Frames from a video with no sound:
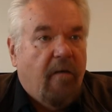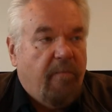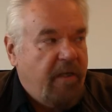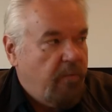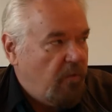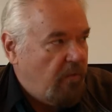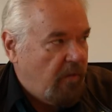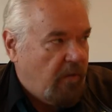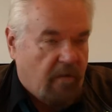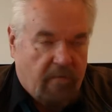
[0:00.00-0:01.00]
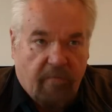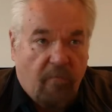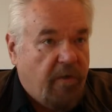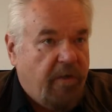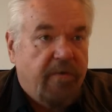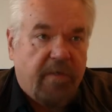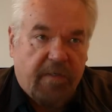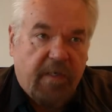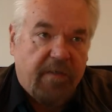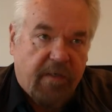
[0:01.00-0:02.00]
People were used to
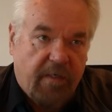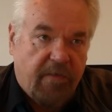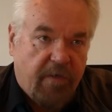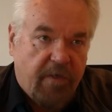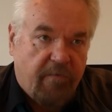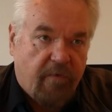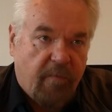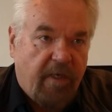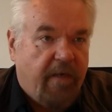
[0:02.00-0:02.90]
seeing science fiction from me.